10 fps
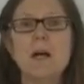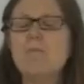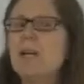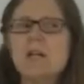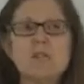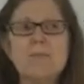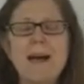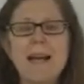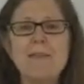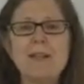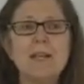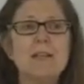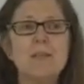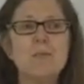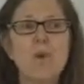Because you might have a
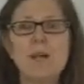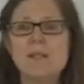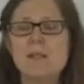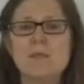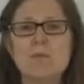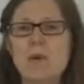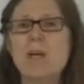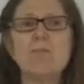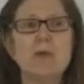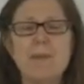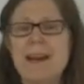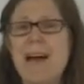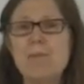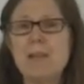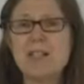kid that wants to read a book about
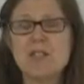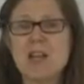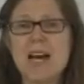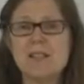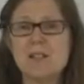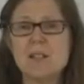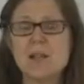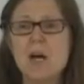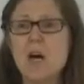how to play chess,